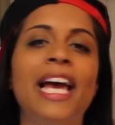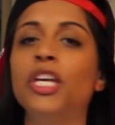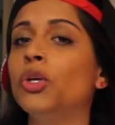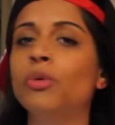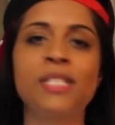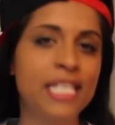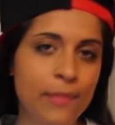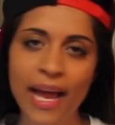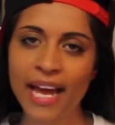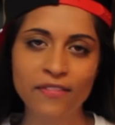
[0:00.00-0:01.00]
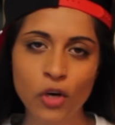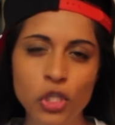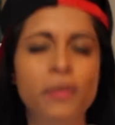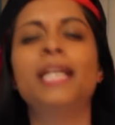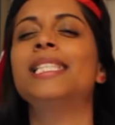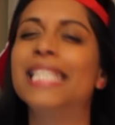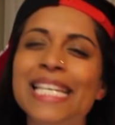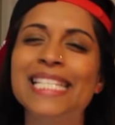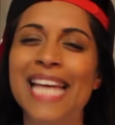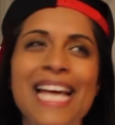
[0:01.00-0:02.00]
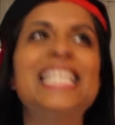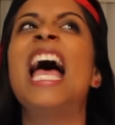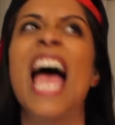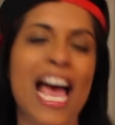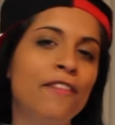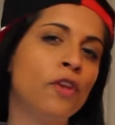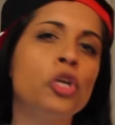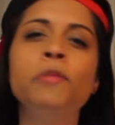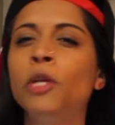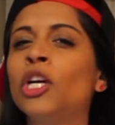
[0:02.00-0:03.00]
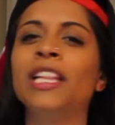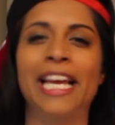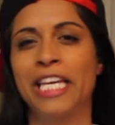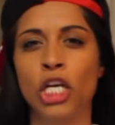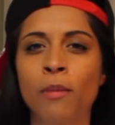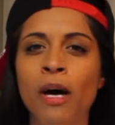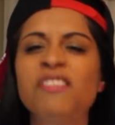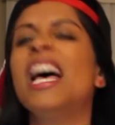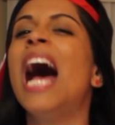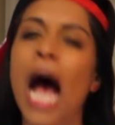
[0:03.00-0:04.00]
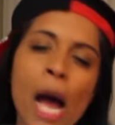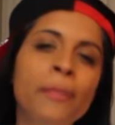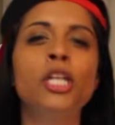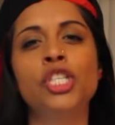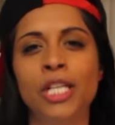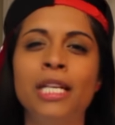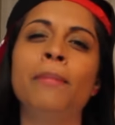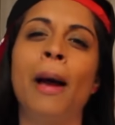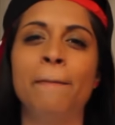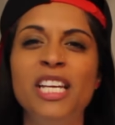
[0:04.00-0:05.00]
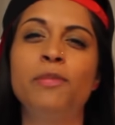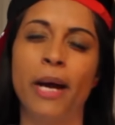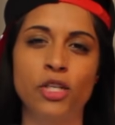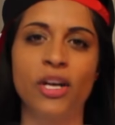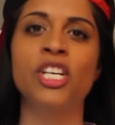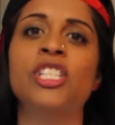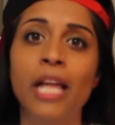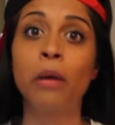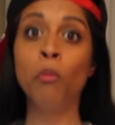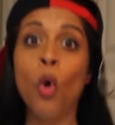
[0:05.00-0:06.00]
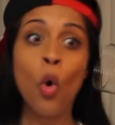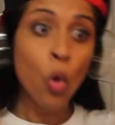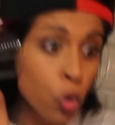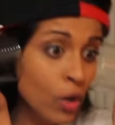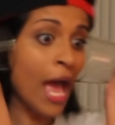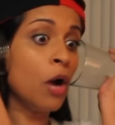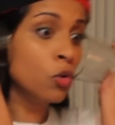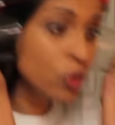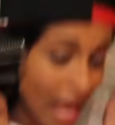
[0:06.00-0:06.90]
like you don't see my headphones, because these days headphones be looking like earmuffs. I'm here chilling in my Beats by Dre just like, who dat,